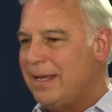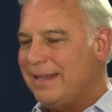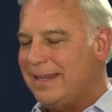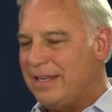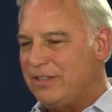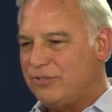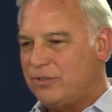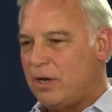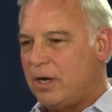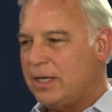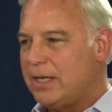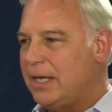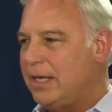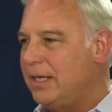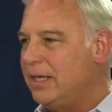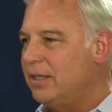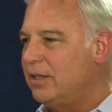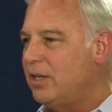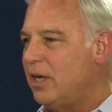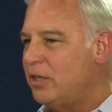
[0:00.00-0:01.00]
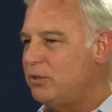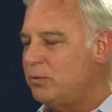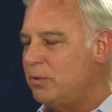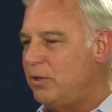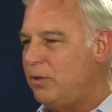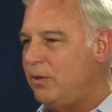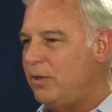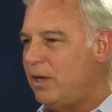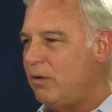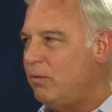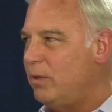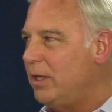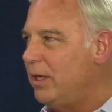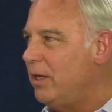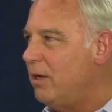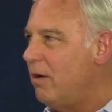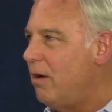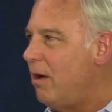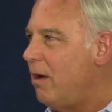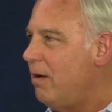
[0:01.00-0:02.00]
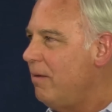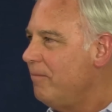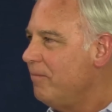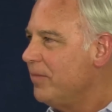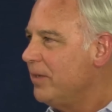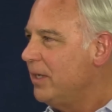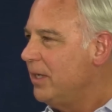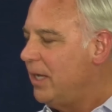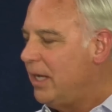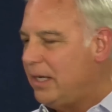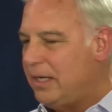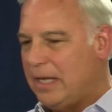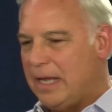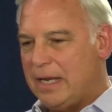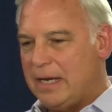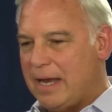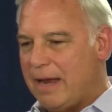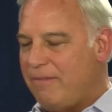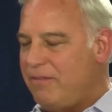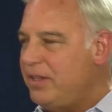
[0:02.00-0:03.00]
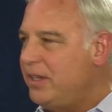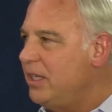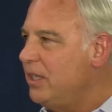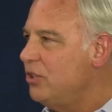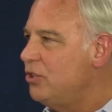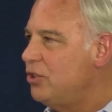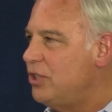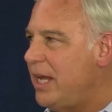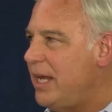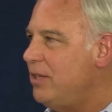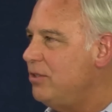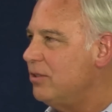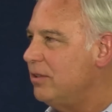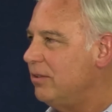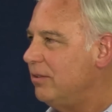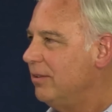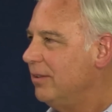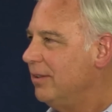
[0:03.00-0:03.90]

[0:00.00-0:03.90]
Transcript: they start getting in touch with who they really are, and everything changes.